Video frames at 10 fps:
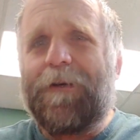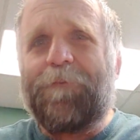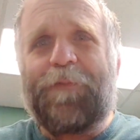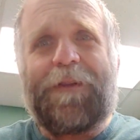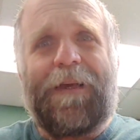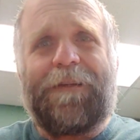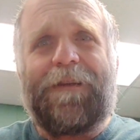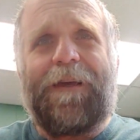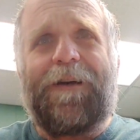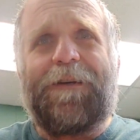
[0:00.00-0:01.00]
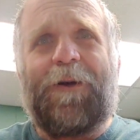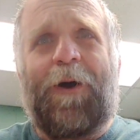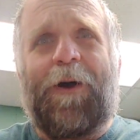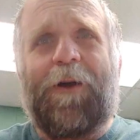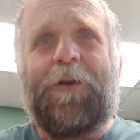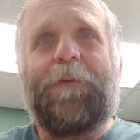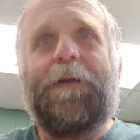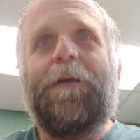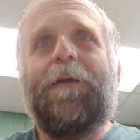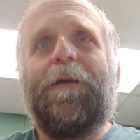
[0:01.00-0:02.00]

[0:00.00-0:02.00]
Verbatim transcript: completely unharmed.